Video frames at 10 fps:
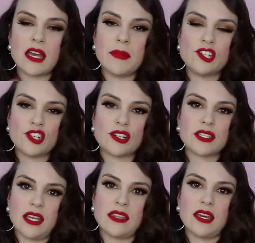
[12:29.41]
I made sure to
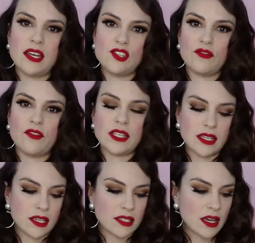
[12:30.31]
say that
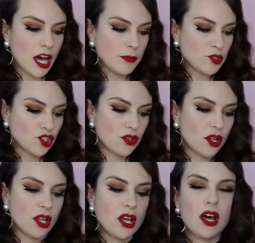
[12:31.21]
interfacing is
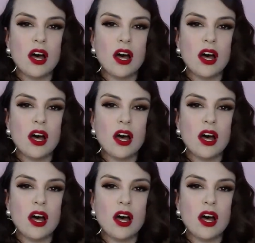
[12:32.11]
optional.